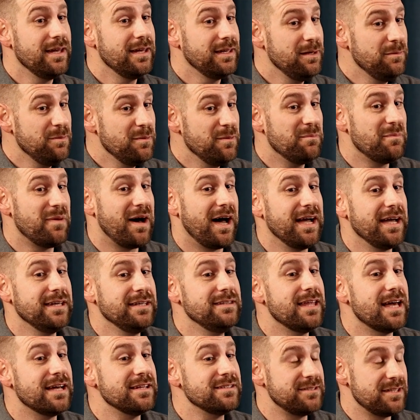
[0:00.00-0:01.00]
Keep in
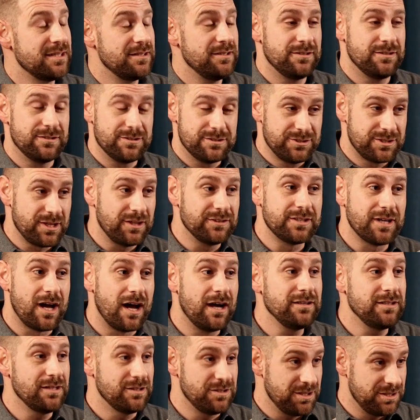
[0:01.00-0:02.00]
mind that Senator
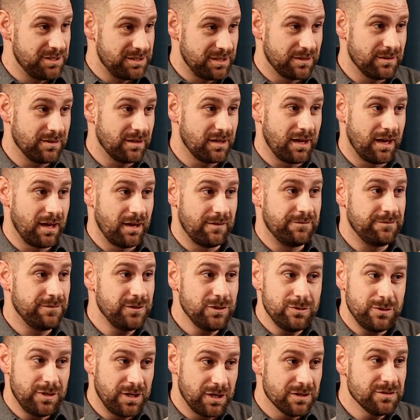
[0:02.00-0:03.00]
Saldana just a
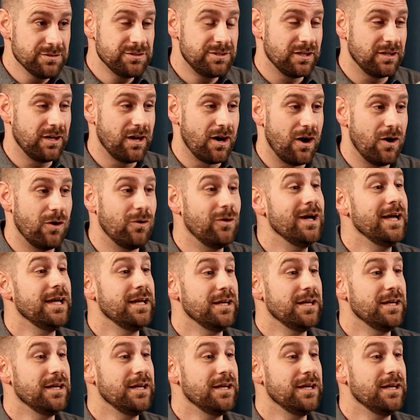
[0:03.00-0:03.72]
few years ago